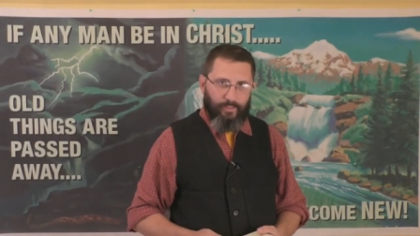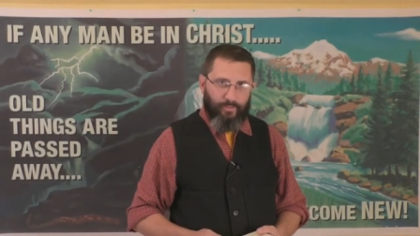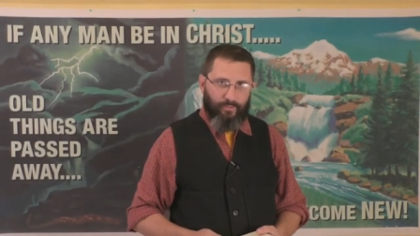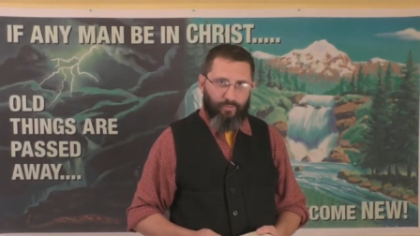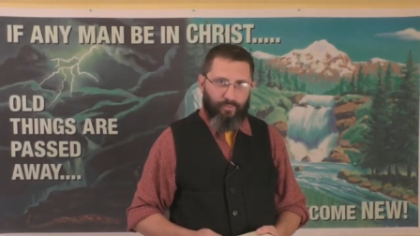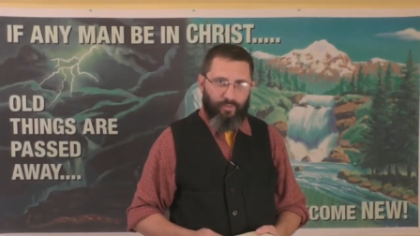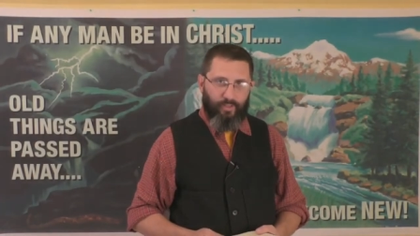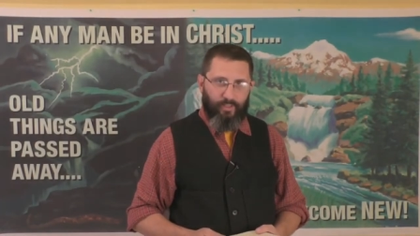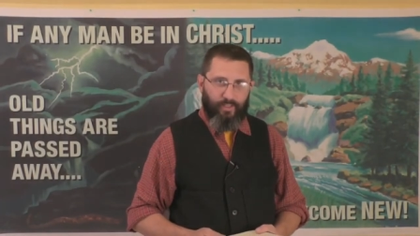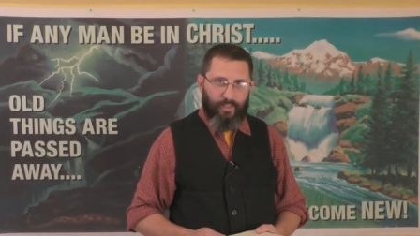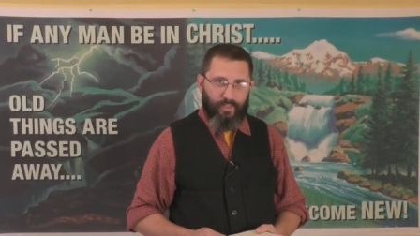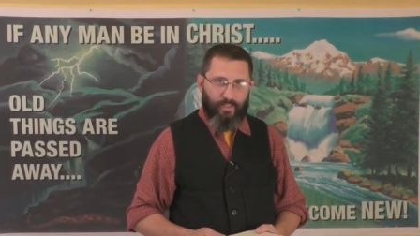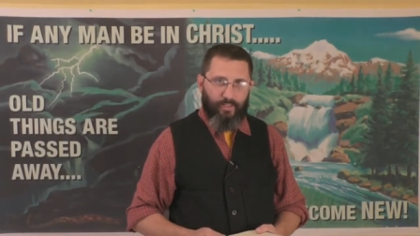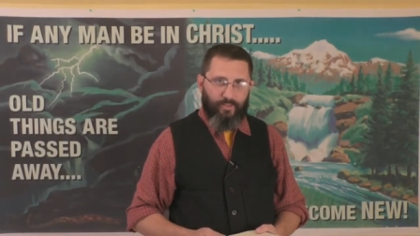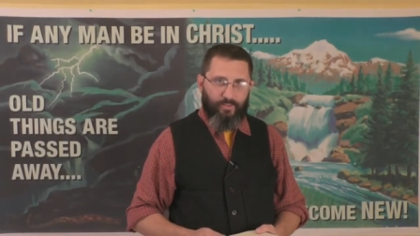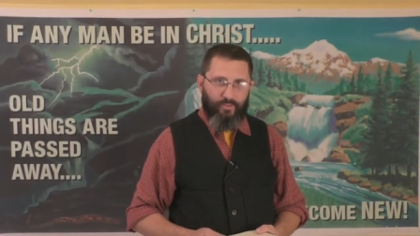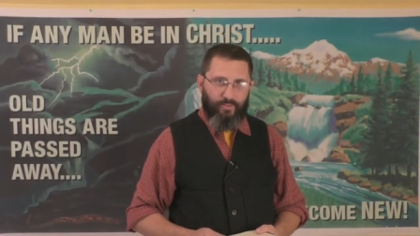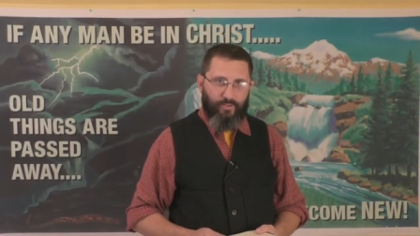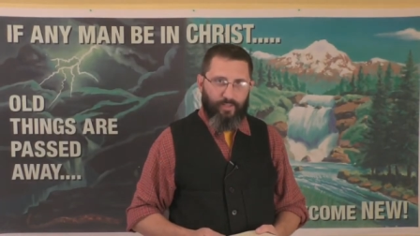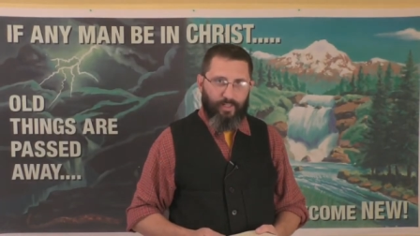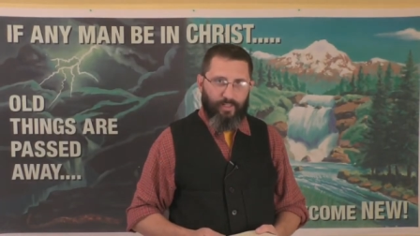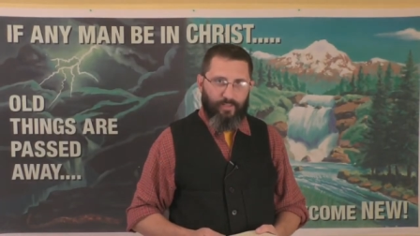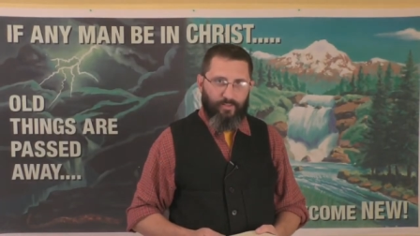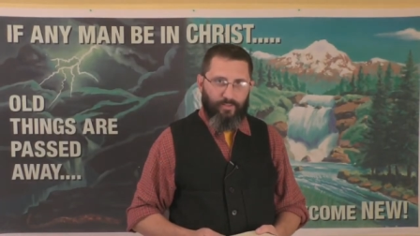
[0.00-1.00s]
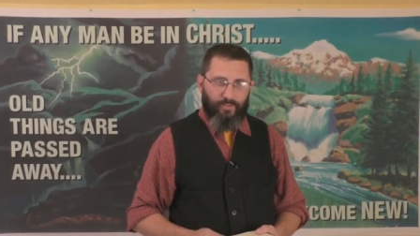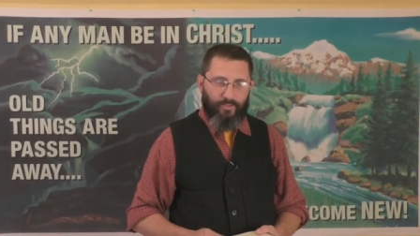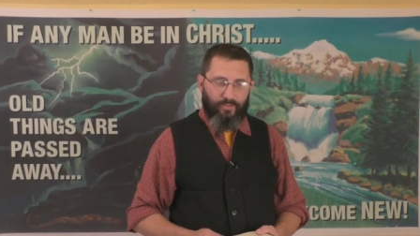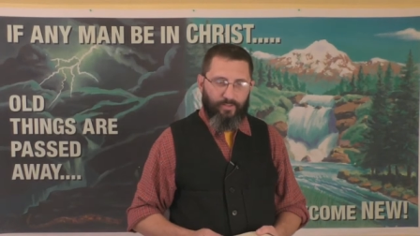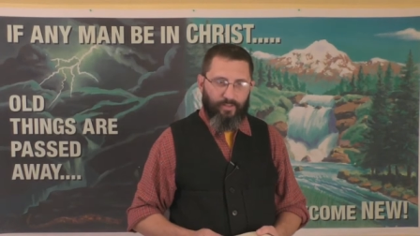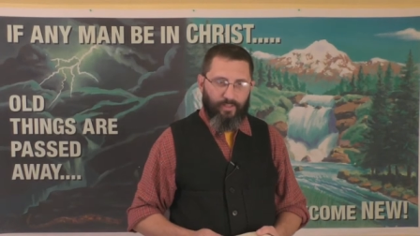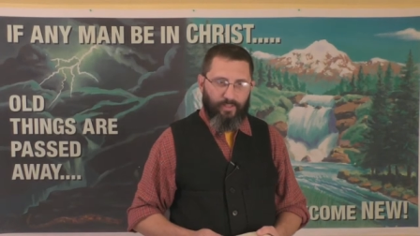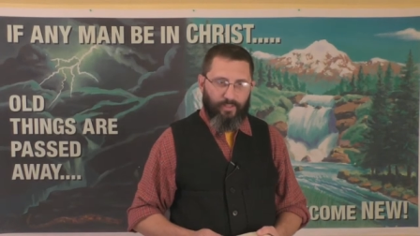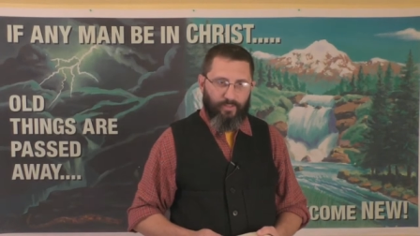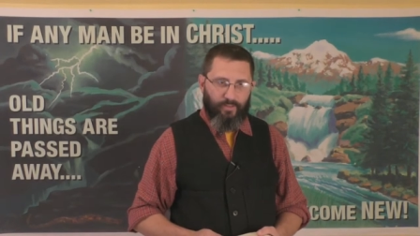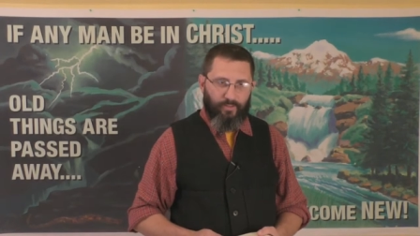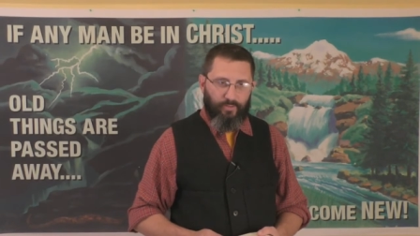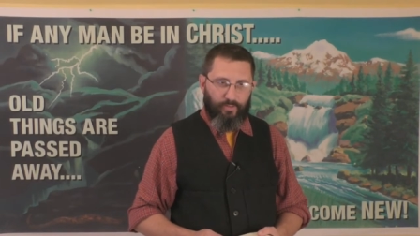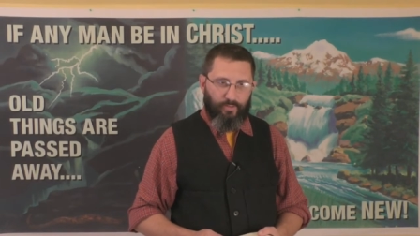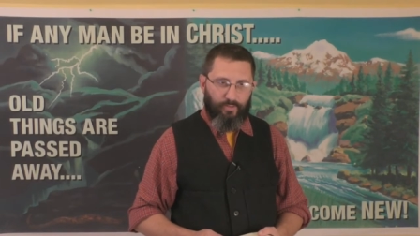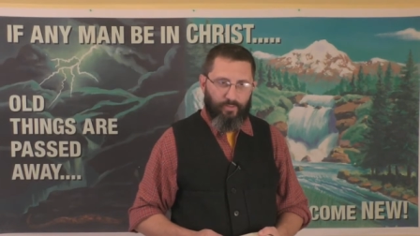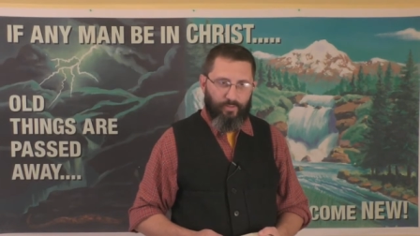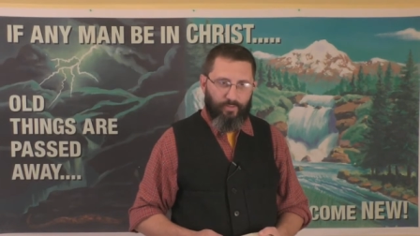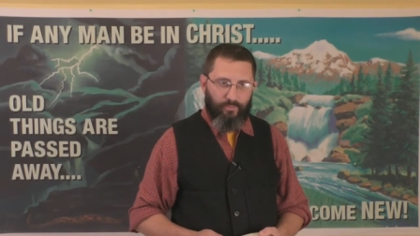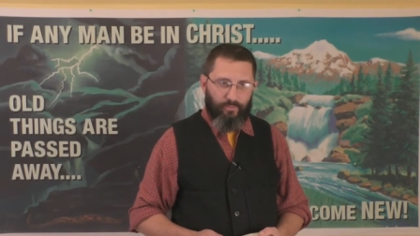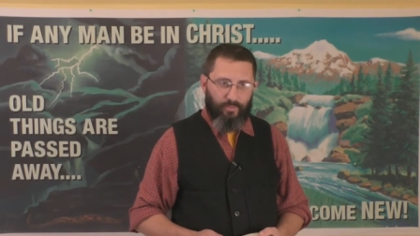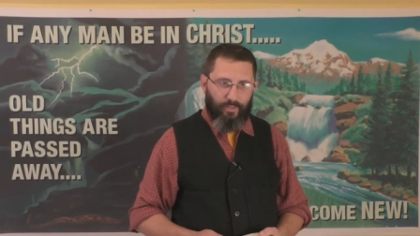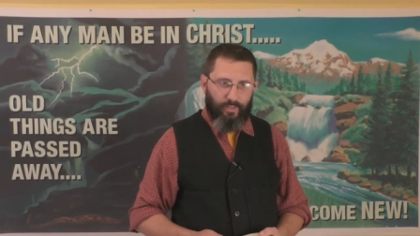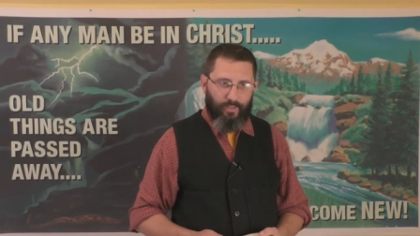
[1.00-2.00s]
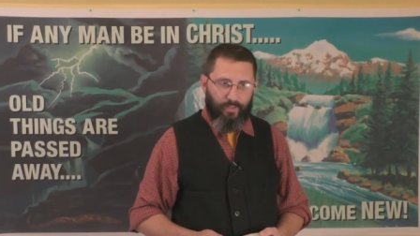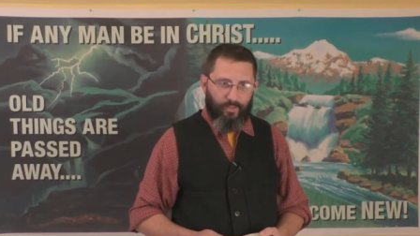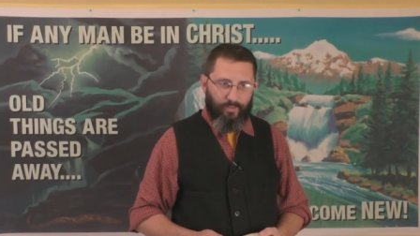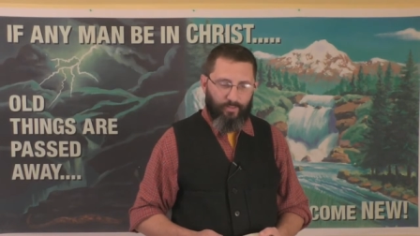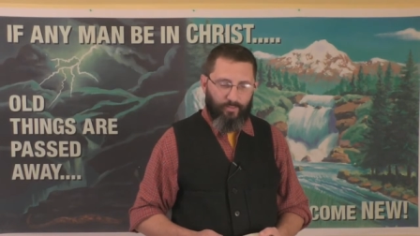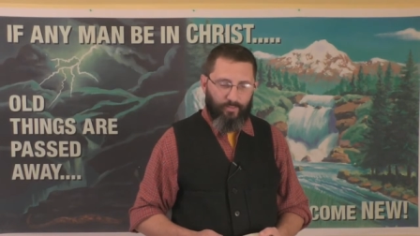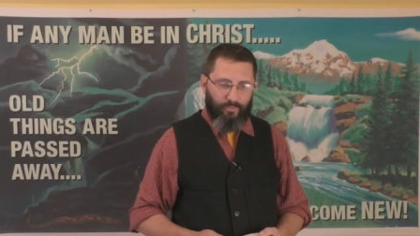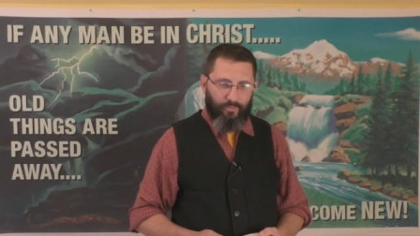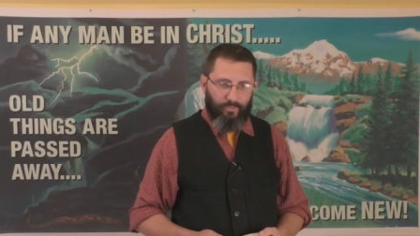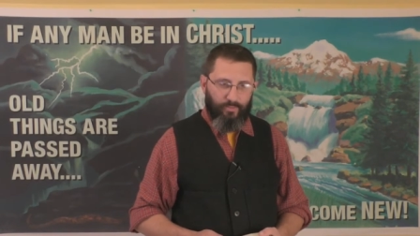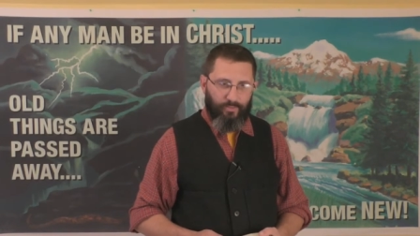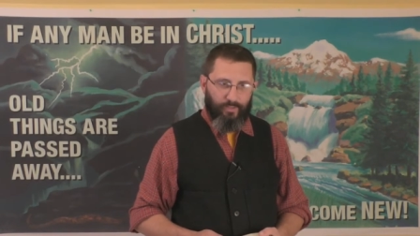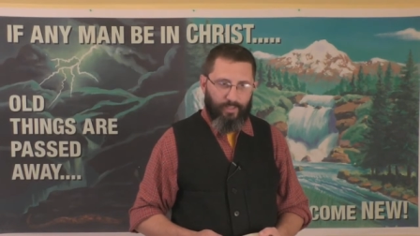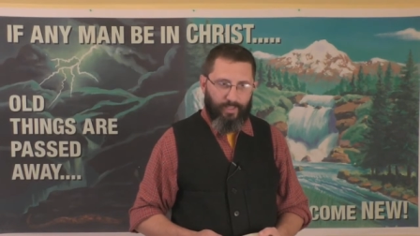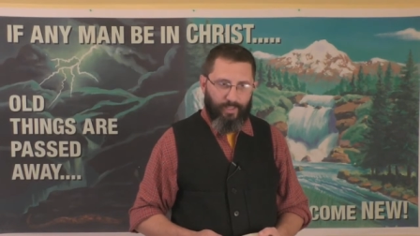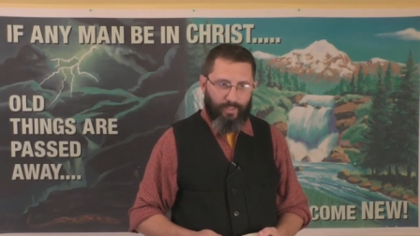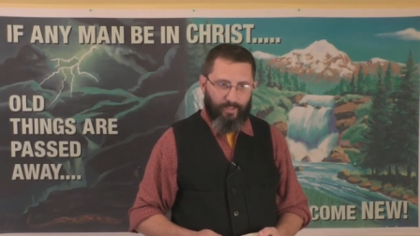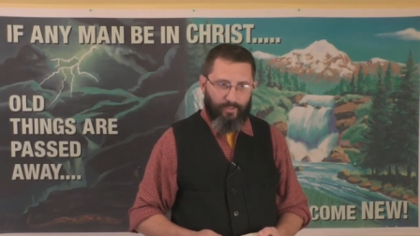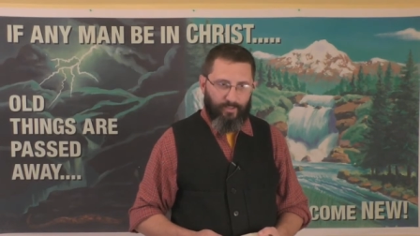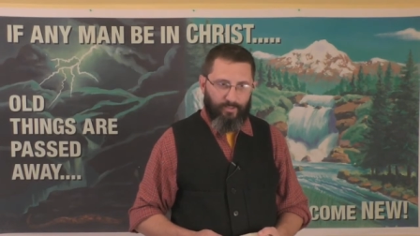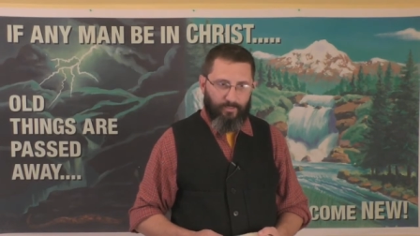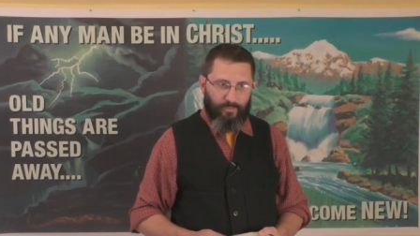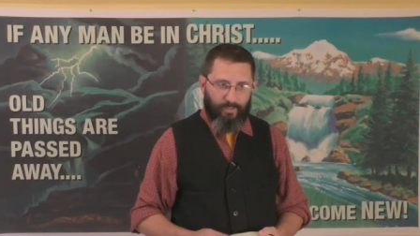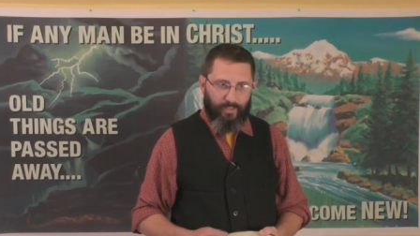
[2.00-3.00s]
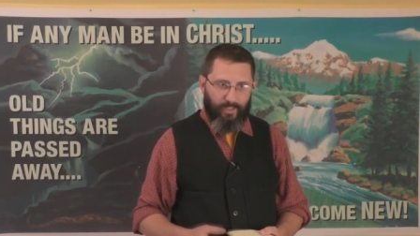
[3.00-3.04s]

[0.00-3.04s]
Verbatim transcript: It's really kind of strange to see too that my uncle's house,